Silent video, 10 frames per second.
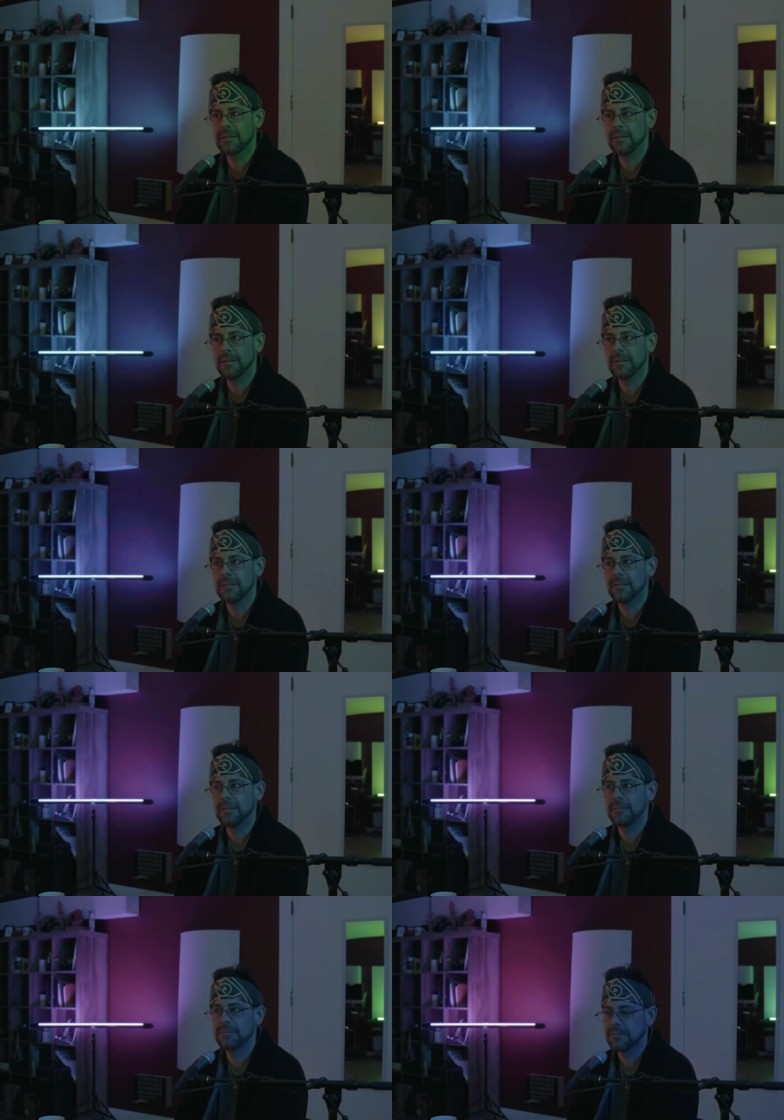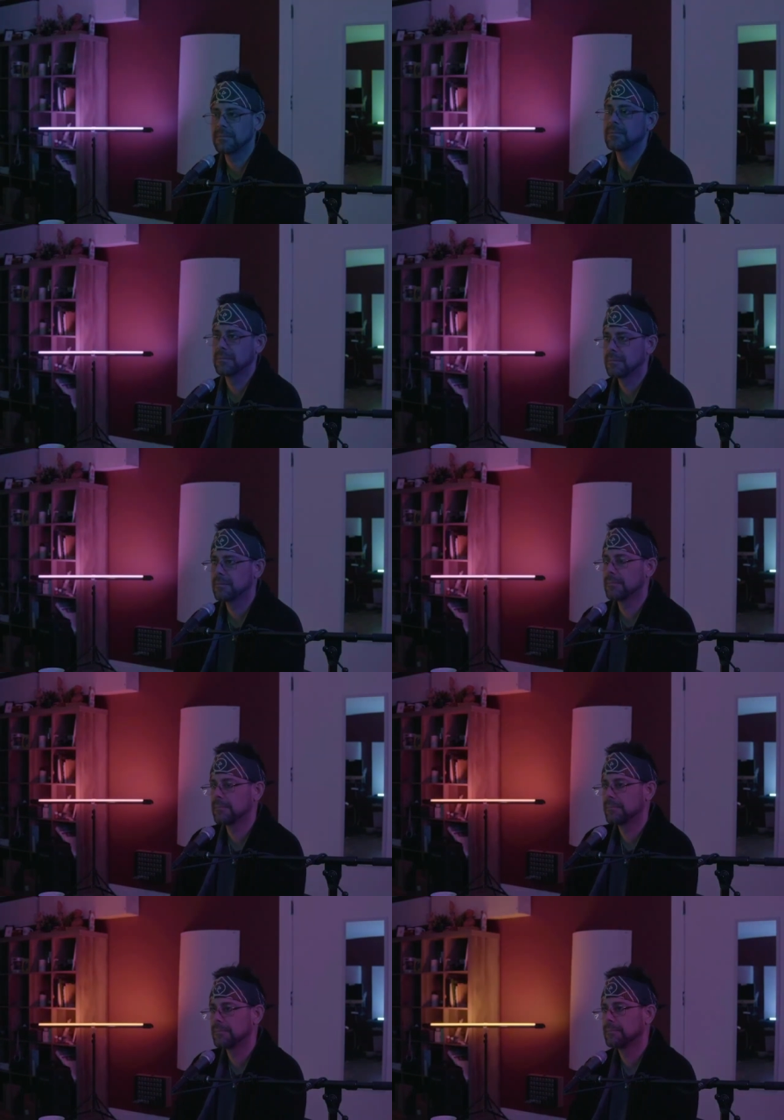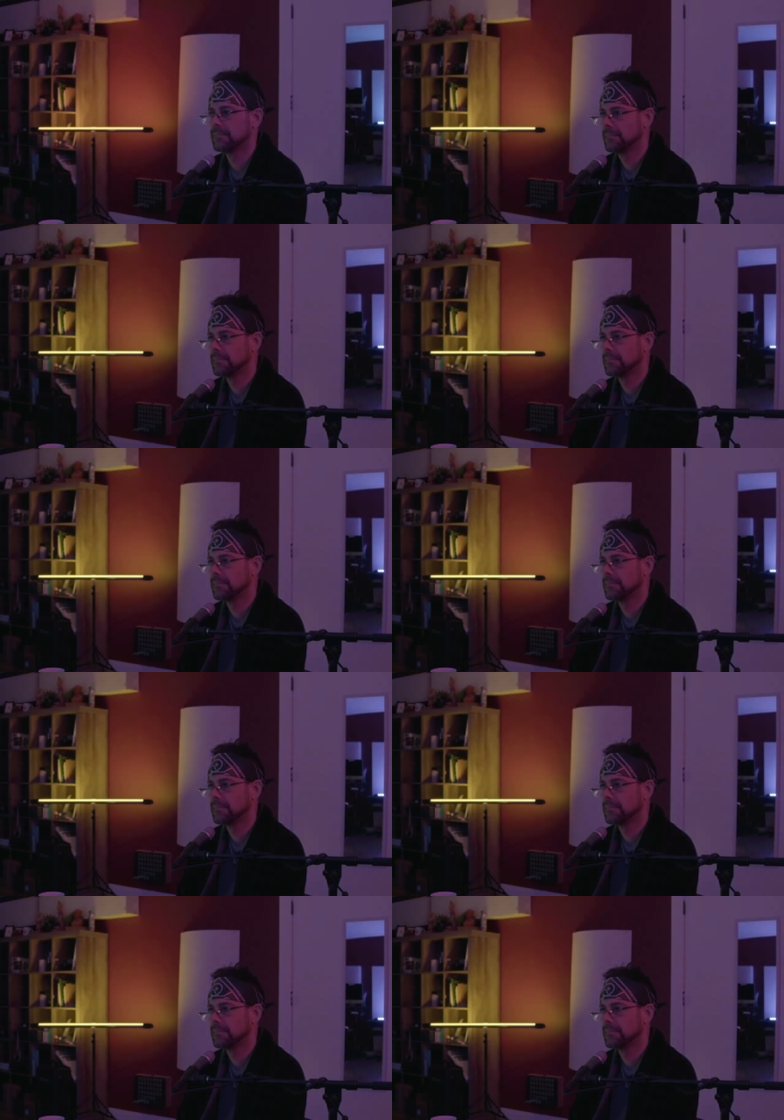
Uh, yeah, like uh, really just just